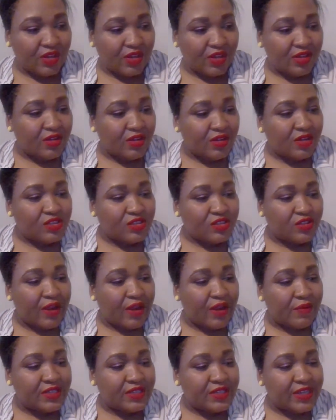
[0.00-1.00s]
So that
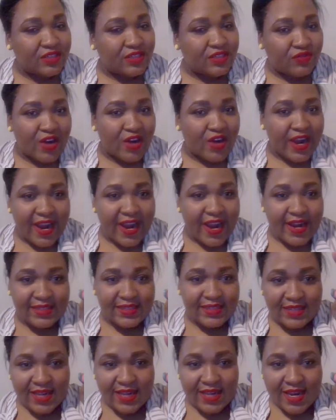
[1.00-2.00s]
retails for
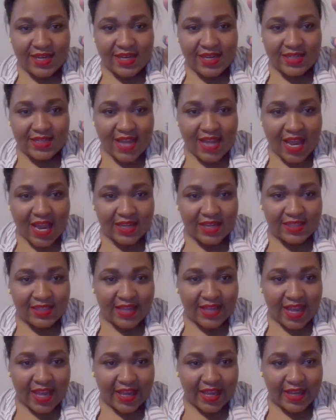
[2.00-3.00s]
$18,
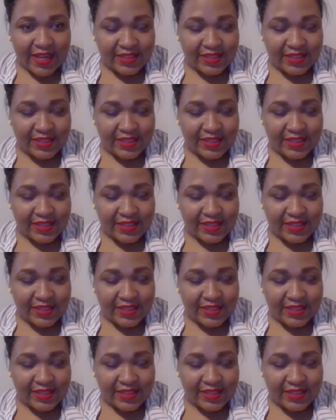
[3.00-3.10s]
guys.